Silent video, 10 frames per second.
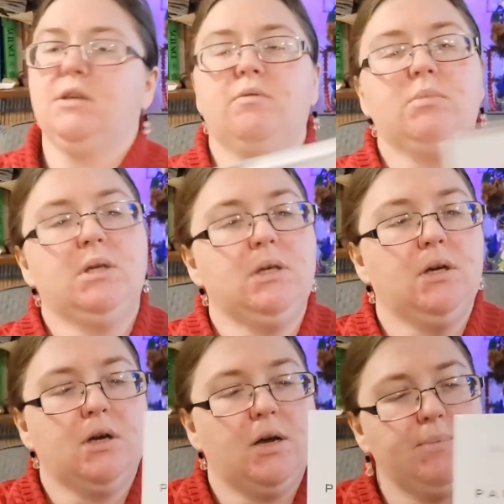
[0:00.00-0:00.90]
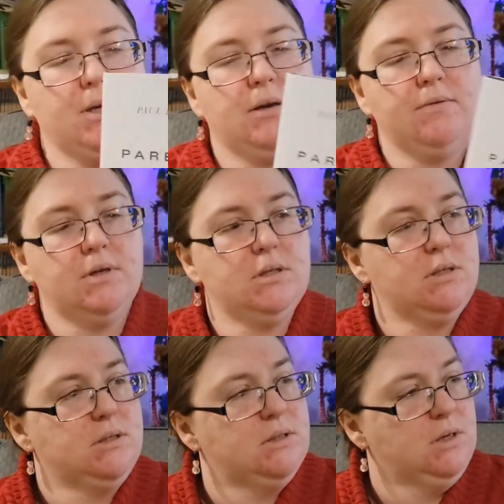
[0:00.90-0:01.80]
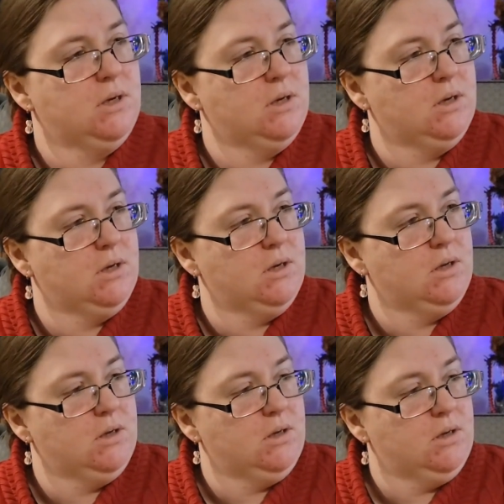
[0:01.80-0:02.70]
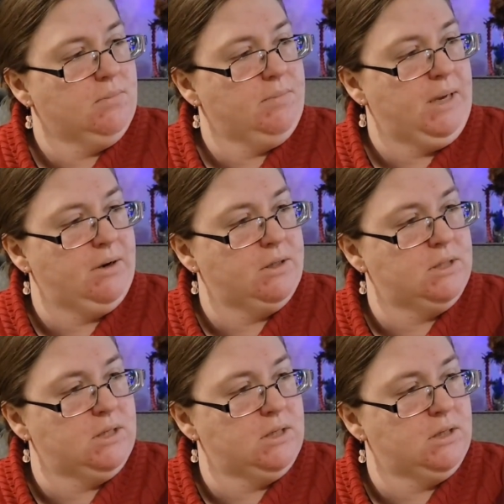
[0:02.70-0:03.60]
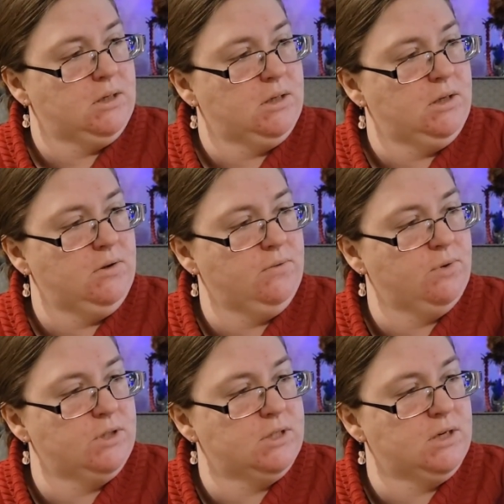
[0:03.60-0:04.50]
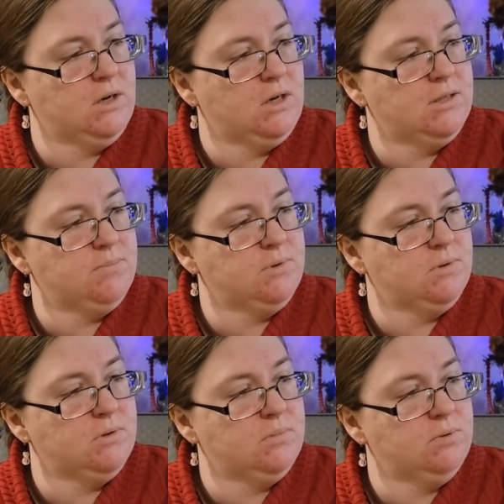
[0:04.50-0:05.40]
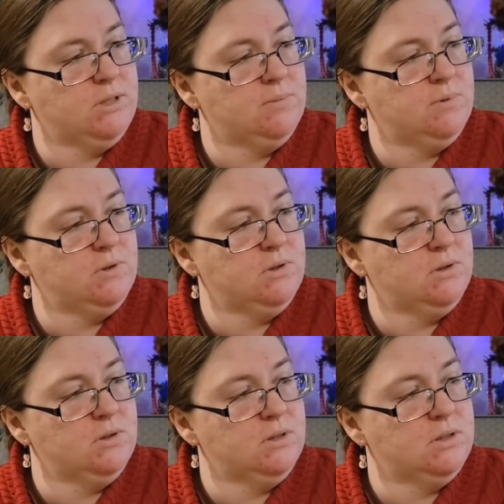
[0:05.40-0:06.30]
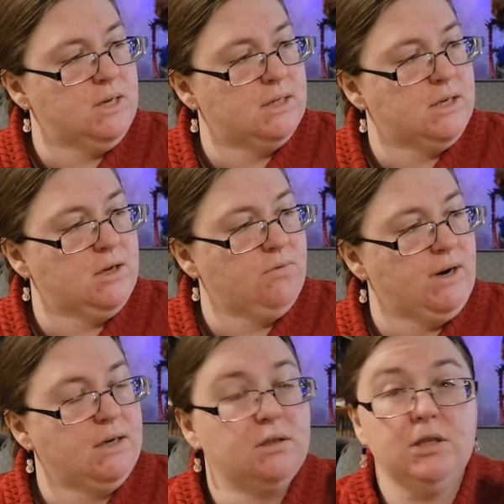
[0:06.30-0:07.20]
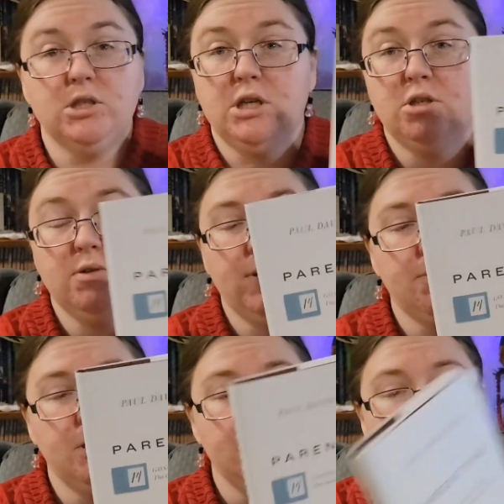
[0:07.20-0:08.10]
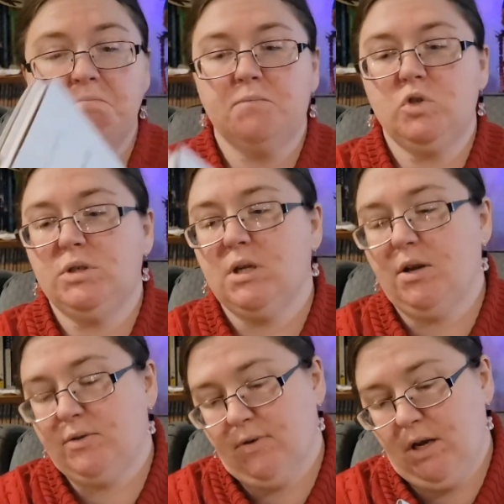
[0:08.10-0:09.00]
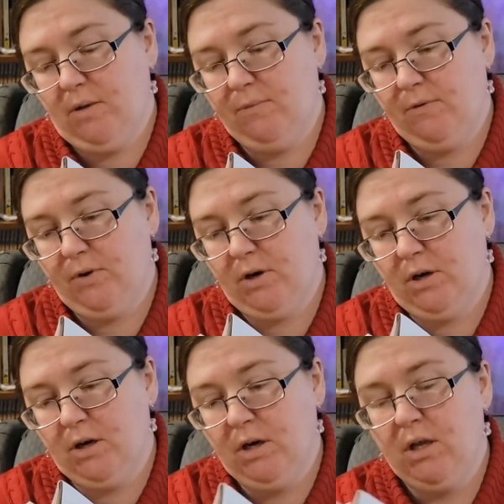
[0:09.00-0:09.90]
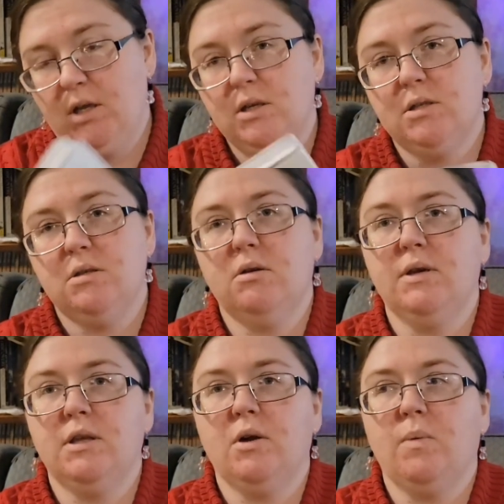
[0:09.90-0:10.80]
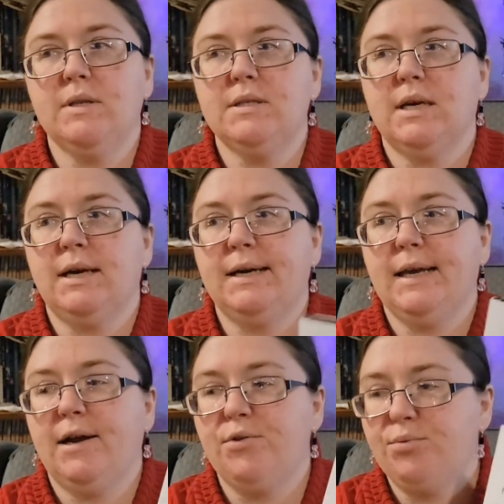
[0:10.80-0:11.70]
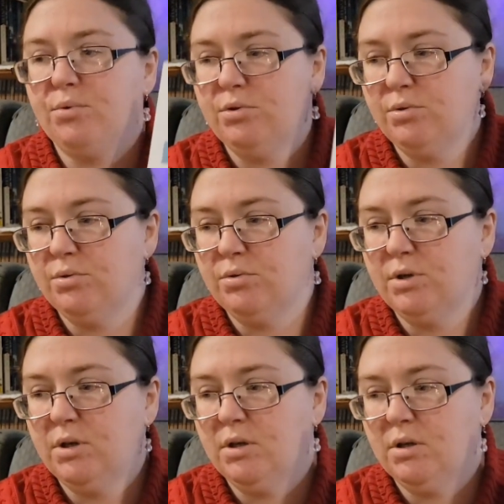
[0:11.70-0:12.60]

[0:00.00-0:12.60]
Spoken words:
give me a copy of this Parenting 14 Gospel Principles That Can Radically Change Your Family. She said it was very helpful for her. So I think once I get through